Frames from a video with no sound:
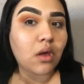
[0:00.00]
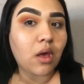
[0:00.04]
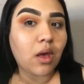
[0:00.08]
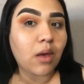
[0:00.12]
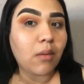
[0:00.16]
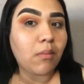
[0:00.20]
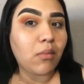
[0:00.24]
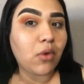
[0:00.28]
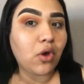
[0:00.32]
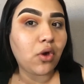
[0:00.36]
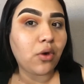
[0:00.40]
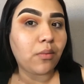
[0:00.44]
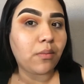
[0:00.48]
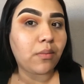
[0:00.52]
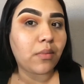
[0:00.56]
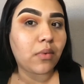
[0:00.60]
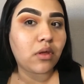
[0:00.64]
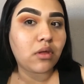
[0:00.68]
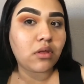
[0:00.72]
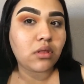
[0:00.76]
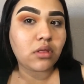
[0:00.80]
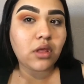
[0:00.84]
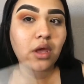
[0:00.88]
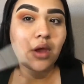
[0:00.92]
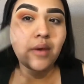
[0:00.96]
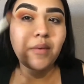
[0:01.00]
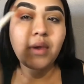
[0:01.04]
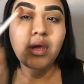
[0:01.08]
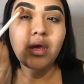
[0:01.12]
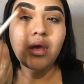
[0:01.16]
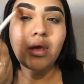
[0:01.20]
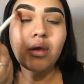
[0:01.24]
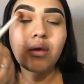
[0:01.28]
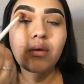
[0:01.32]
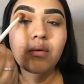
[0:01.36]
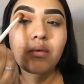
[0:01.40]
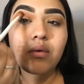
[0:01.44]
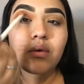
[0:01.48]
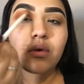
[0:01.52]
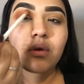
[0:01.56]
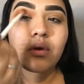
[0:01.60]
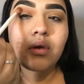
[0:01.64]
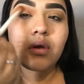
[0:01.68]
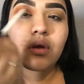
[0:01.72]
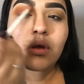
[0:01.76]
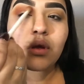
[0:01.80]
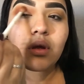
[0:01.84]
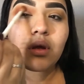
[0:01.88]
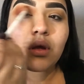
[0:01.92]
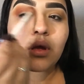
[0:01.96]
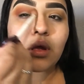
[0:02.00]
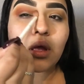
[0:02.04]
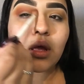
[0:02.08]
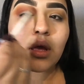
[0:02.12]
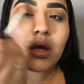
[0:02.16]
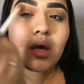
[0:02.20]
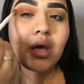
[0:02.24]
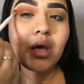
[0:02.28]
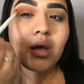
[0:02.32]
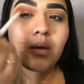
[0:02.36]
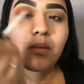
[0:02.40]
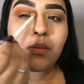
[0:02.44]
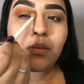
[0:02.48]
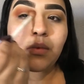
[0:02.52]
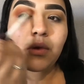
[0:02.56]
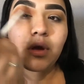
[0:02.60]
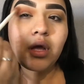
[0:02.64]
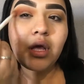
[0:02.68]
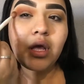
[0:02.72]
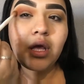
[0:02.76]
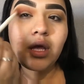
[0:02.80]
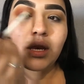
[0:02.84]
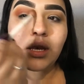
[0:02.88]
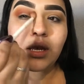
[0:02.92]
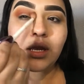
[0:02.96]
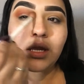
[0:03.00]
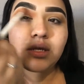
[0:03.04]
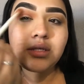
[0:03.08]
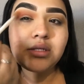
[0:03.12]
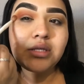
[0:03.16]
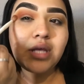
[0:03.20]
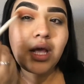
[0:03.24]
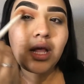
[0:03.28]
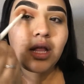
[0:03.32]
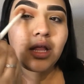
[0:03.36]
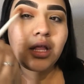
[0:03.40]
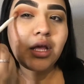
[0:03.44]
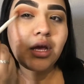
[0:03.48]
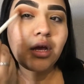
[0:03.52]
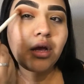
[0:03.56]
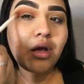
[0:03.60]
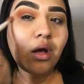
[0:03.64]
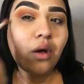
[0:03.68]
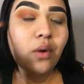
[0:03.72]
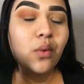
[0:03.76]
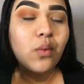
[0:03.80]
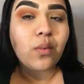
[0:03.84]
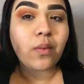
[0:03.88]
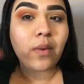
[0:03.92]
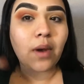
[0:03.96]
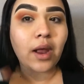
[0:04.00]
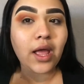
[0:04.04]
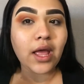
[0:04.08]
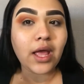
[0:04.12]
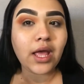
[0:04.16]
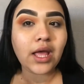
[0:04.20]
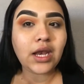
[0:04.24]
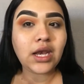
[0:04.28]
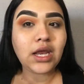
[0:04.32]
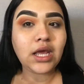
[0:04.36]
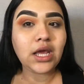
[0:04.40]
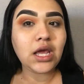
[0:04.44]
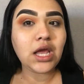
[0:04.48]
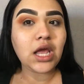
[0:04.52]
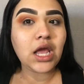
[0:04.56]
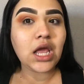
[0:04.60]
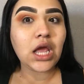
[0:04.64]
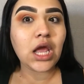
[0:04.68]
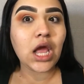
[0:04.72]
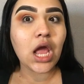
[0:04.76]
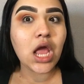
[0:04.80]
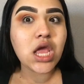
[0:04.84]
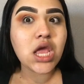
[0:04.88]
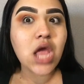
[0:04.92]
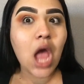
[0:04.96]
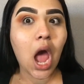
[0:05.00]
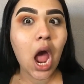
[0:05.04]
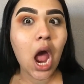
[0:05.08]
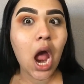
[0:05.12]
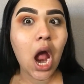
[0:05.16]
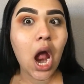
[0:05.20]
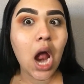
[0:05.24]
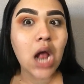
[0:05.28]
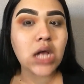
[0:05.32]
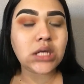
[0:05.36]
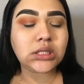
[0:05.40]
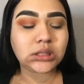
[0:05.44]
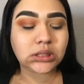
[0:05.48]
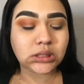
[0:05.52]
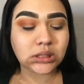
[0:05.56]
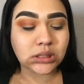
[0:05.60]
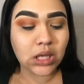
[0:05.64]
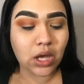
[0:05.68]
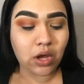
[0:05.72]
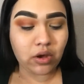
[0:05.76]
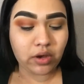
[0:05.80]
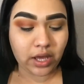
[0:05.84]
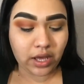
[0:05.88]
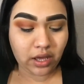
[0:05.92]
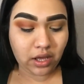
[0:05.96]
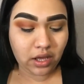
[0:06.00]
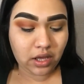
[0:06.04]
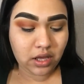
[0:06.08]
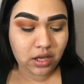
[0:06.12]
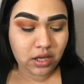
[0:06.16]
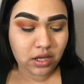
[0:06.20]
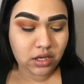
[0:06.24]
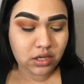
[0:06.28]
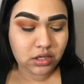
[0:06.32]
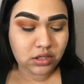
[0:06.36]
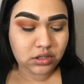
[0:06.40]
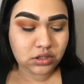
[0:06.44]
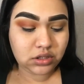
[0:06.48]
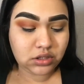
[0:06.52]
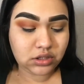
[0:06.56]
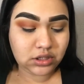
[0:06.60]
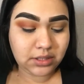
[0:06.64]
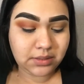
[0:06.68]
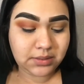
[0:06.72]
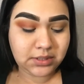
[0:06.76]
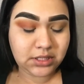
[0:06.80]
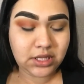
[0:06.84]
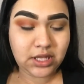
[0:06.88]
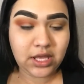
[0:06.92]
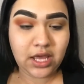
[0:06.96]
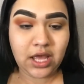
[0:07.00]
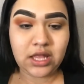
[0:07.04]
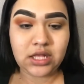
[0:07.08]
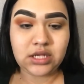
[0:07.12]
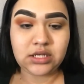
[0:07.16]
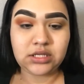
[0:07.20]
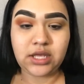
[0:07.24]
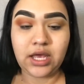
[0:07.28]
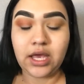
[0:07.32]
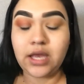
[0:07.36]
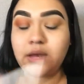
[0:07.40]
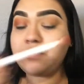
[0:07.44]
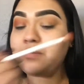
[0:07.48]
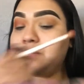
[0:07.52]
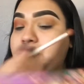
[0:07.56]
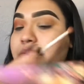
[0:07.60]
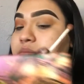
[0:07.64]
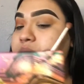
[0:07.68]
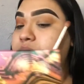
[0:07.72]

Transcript: And boom, there we go. How good does that look already? Yes. Okay, the same to the other side.